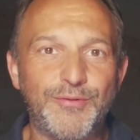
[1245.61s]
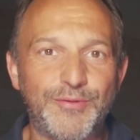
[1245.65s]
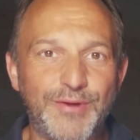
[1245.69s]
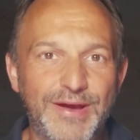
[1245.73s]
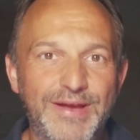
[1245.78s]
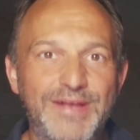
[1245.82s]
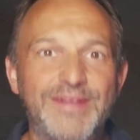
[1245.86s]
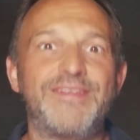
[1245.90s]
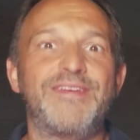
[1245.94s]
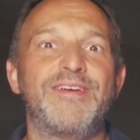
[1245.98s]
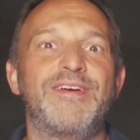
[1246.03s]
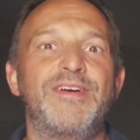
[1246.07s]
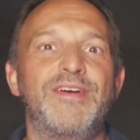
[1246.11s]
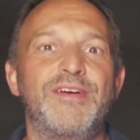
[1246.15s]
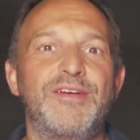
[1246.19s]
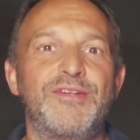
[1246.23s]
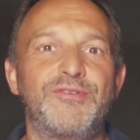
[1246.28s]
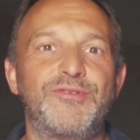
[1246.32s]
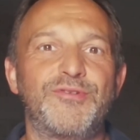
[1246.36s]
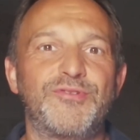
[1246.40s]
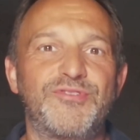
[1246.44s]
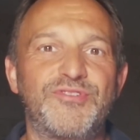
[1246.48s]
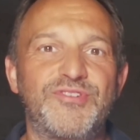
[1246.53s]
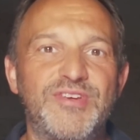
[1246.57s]
right,
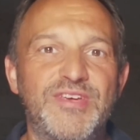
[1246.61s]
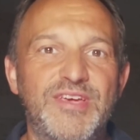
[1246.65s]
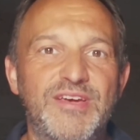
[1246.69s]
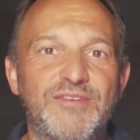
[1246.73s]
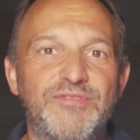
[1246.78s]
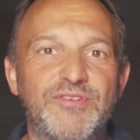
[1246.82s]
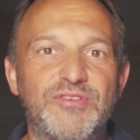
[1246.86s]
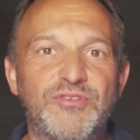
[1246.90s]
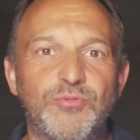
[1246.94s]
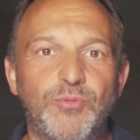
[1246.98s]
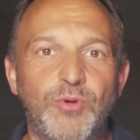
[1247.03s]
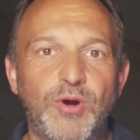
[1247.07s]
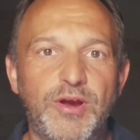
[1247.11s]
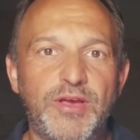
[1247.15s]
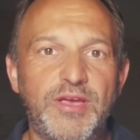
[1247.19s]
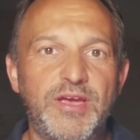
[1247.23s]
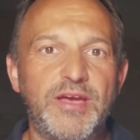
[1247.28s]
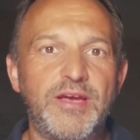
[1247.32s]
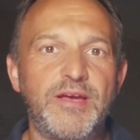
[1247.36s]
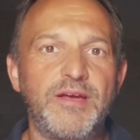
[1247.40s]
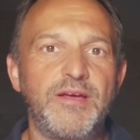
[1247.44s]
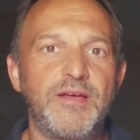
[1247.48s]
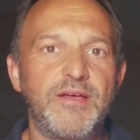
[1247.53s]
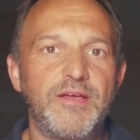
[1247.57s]
to see if it's
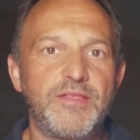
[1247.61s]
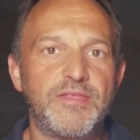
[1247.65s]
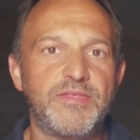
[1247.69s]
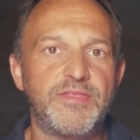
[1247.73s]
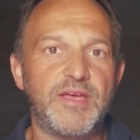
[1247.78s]
working.